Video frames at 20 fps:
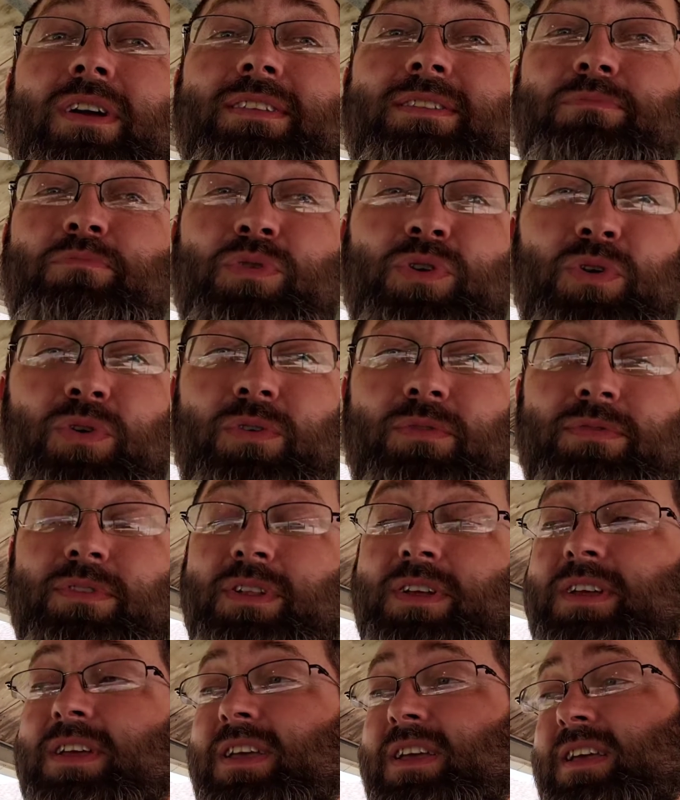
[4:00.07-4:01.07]

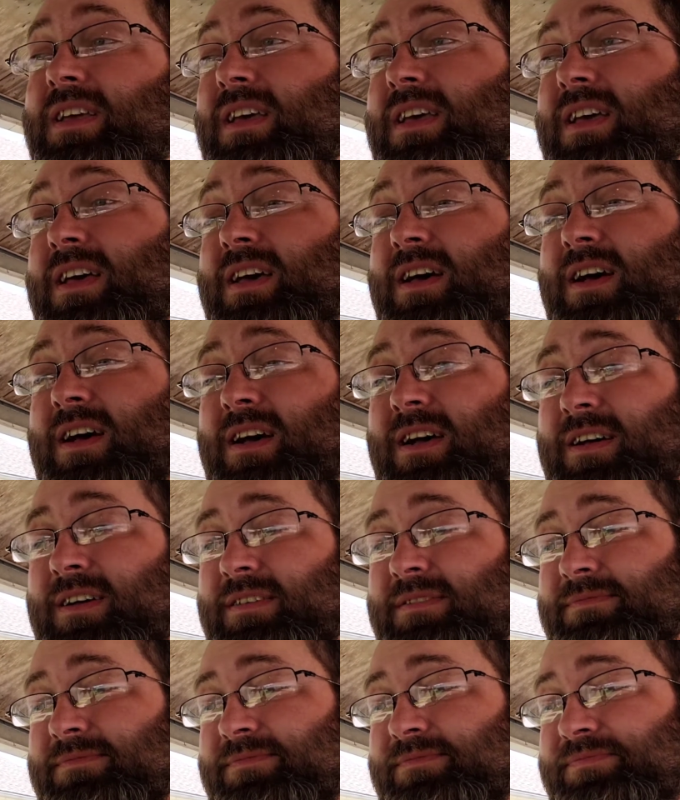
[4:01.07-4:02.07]
beautifully.
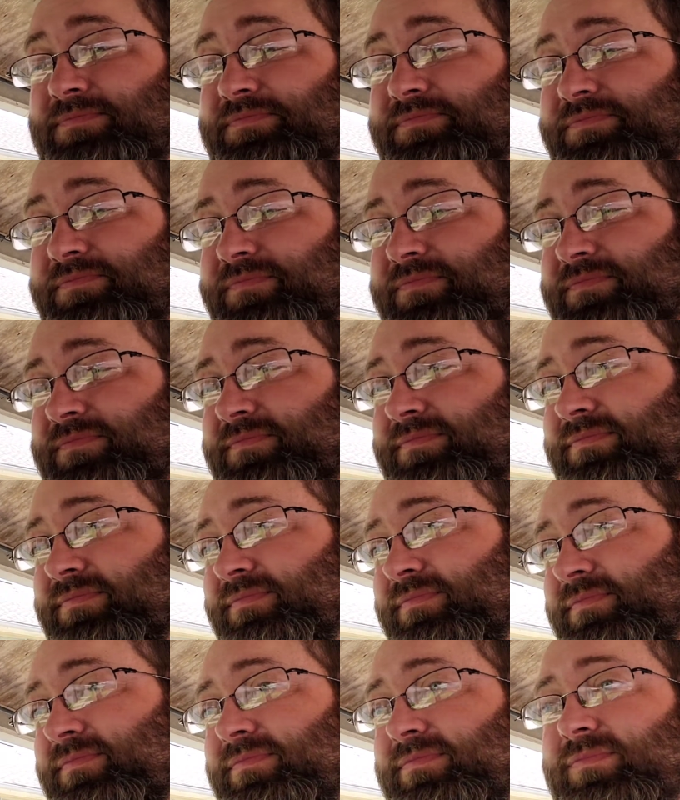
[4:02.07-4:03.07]
Urethane
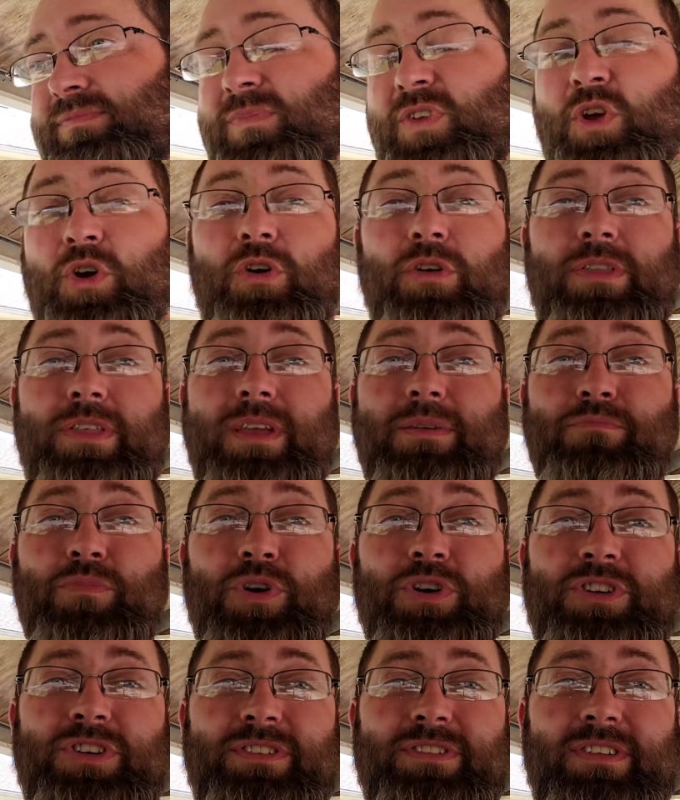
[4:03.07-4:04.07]

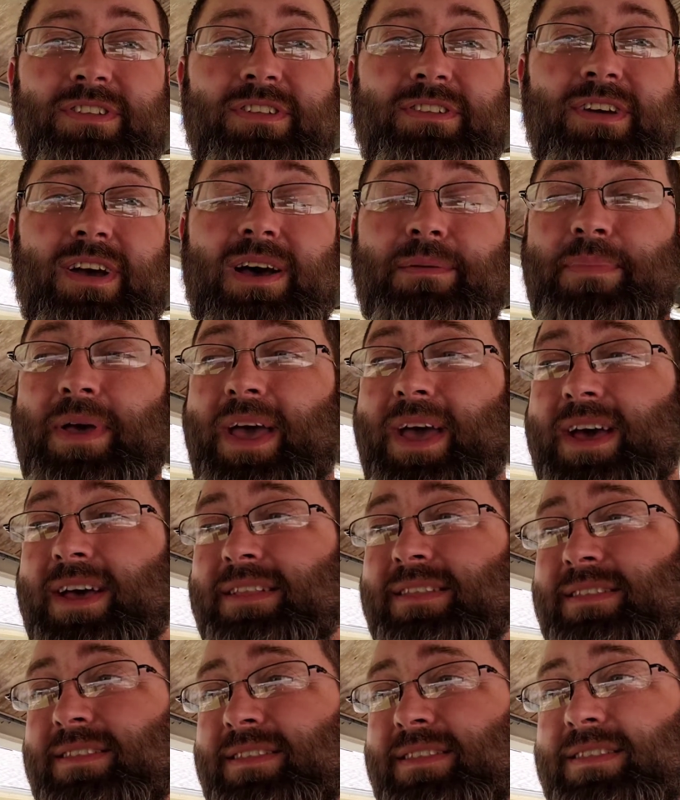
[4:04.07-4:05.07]
bushings on the top hat,
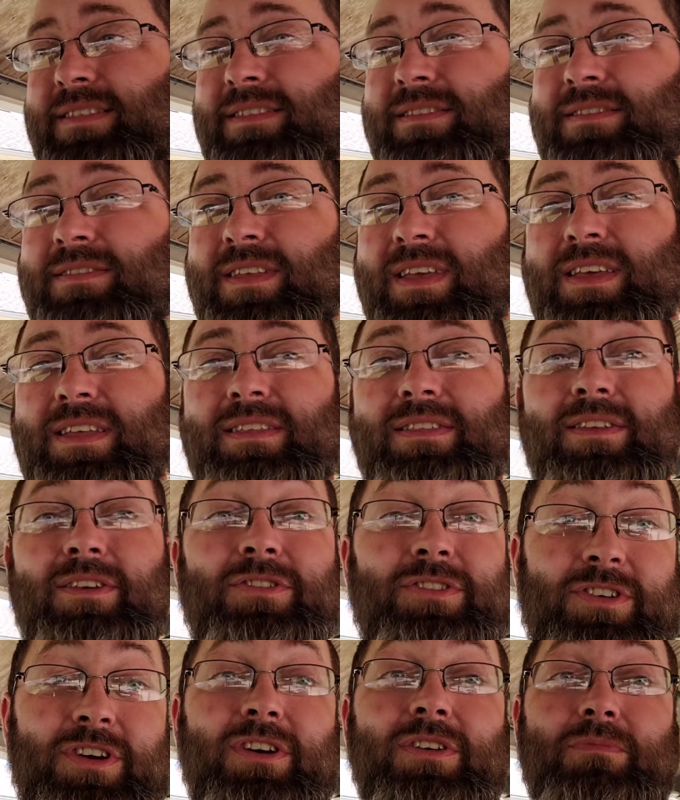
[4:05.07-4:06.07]
and they're
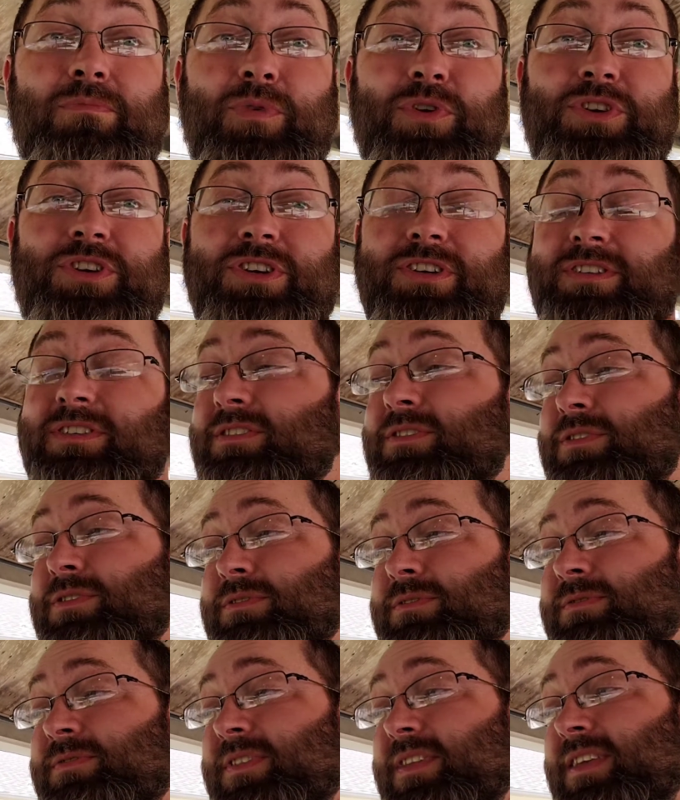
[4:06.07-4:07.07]
skunk bushings
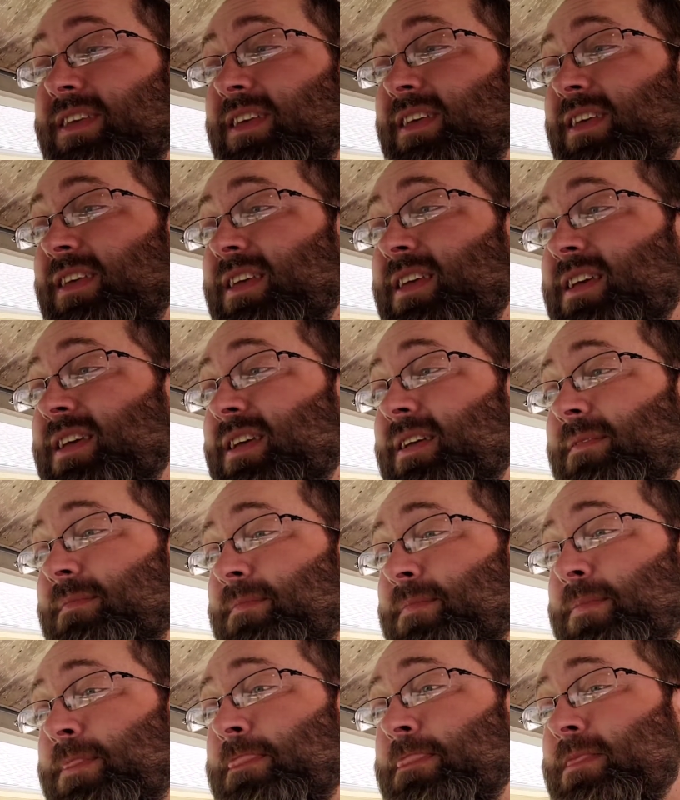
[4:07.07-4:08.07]
too.
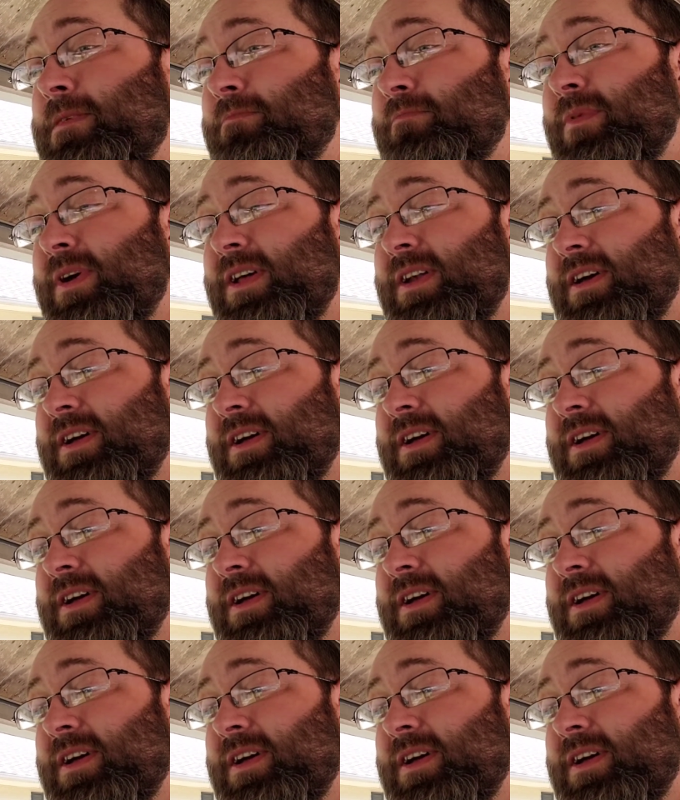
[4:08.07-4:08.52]
But